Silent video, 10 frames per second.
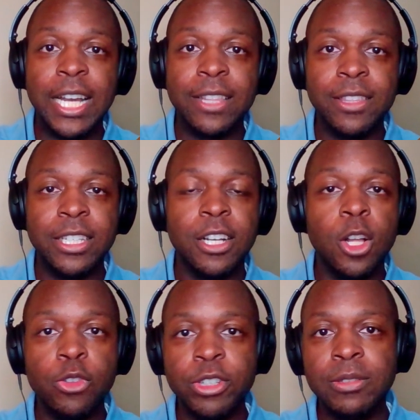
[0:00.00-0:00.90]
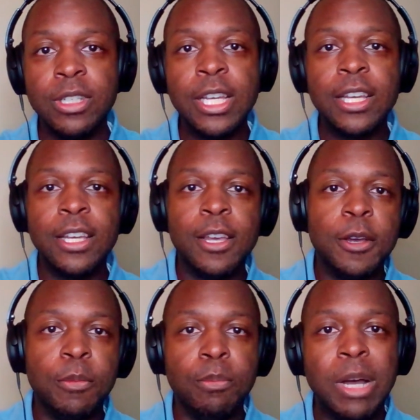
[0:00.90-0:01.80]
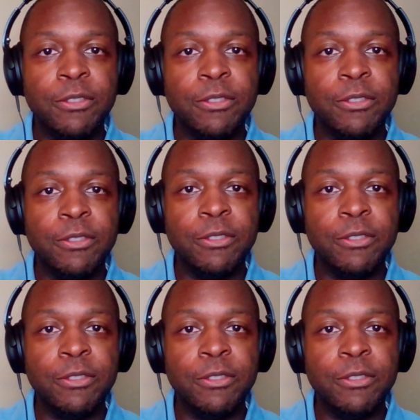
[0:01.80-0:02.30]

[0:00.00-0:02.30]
I think often my verbal